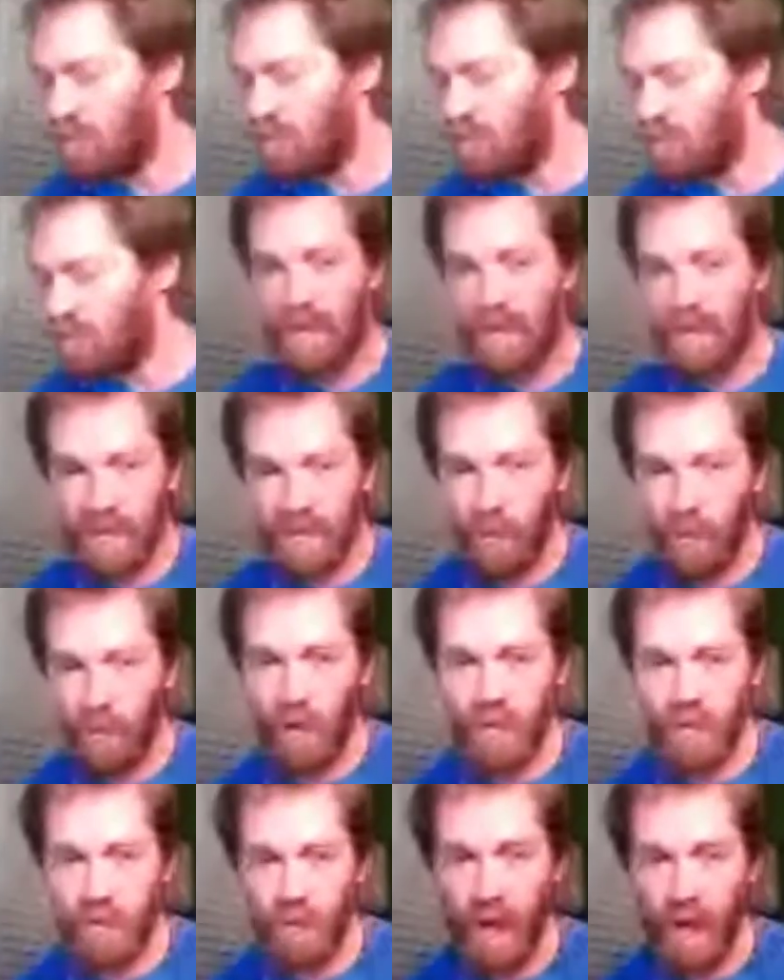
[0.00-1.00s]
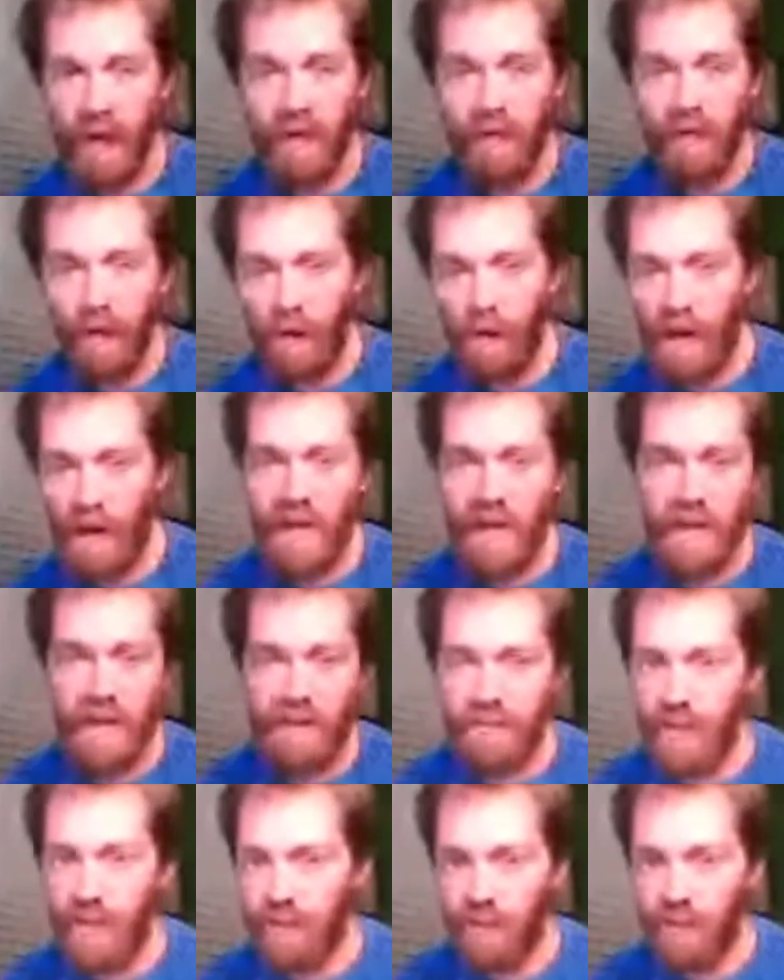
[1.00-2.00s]
Let's say everything works great. All right,
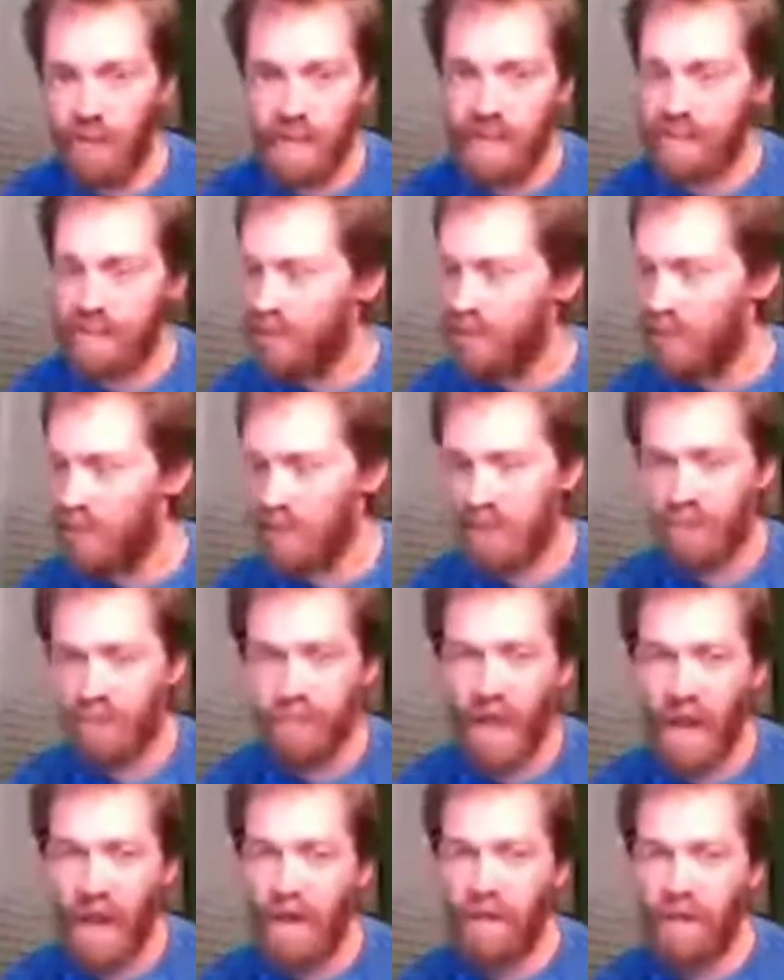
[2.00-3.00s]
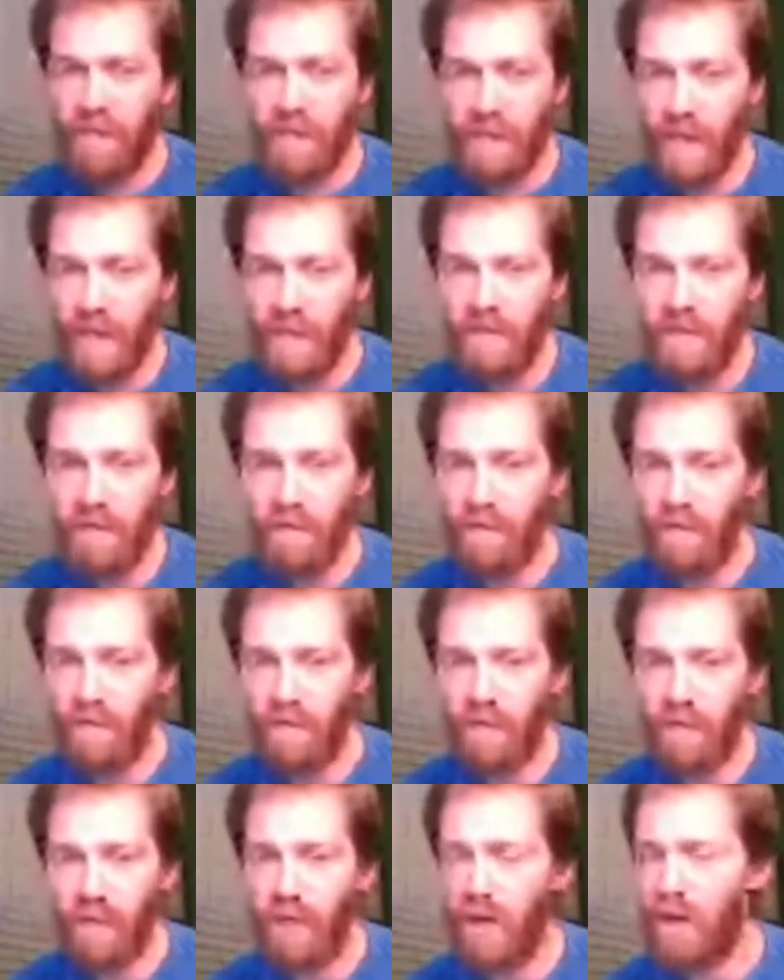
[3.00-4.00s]
it generates, some files that
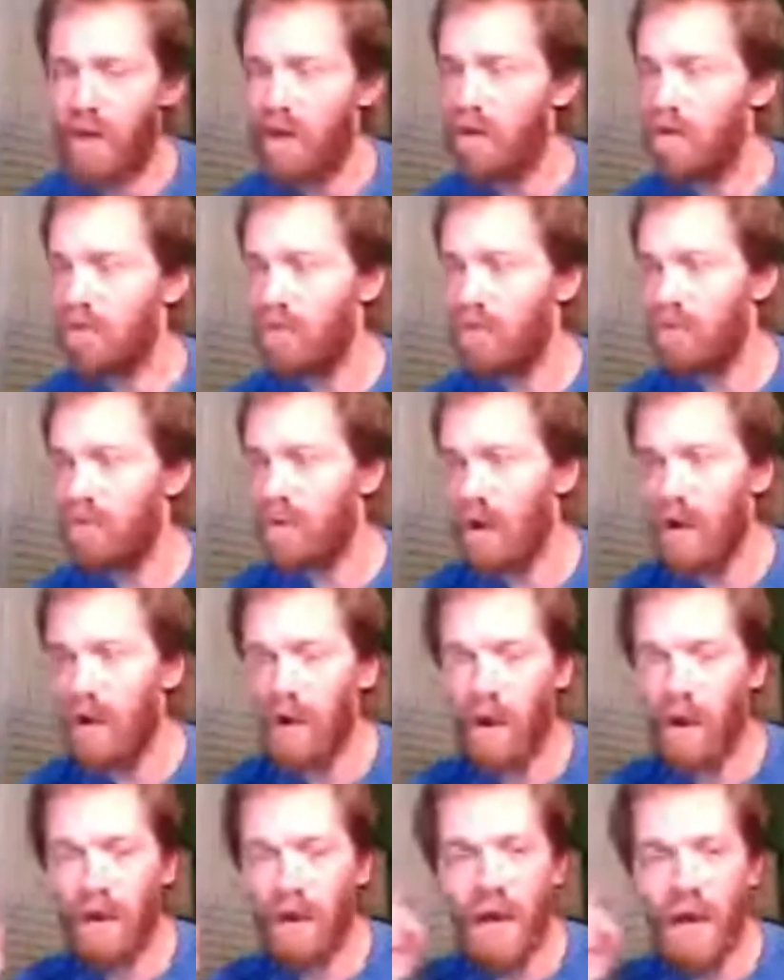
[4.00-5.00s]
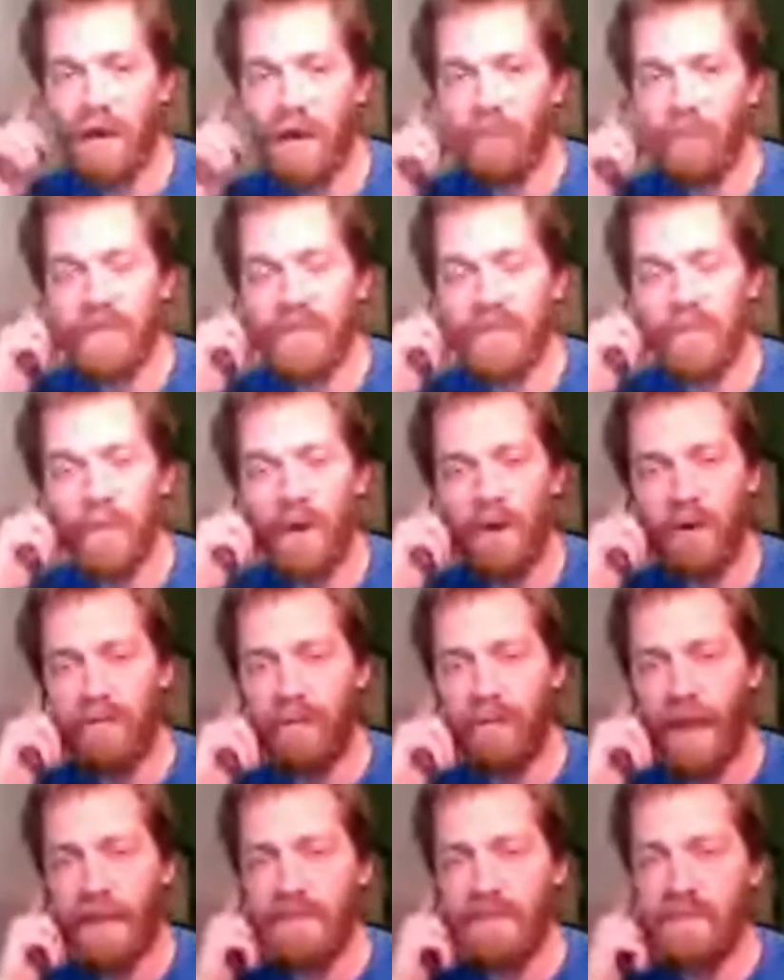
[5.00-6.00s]
you're going to archive with some
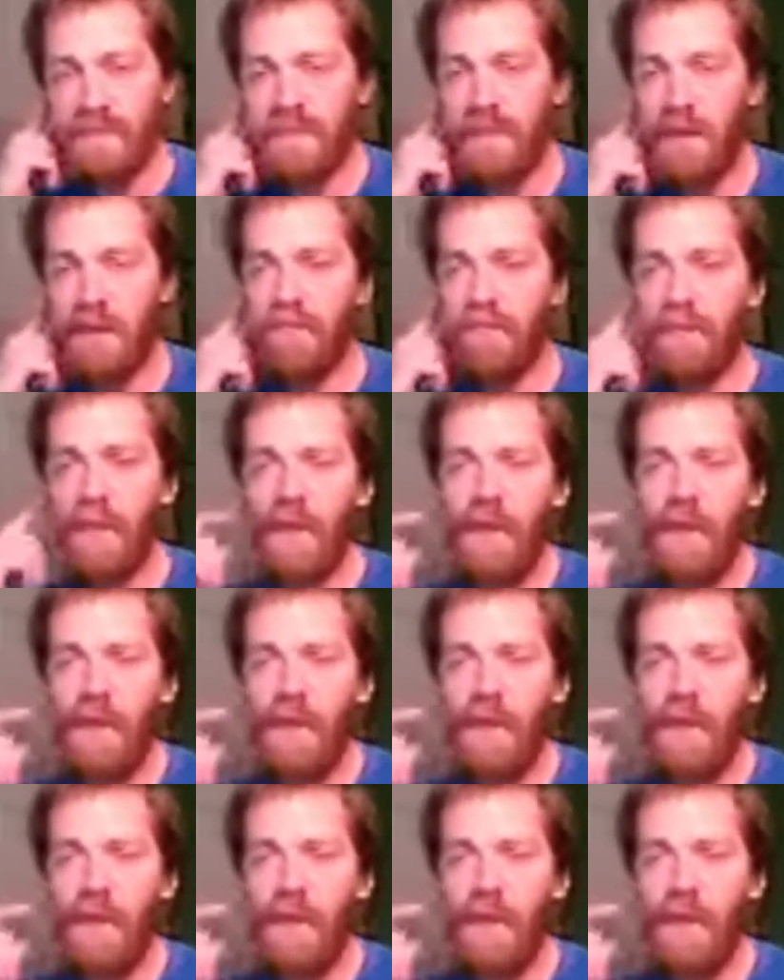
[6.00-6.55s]
artifacts and stuff.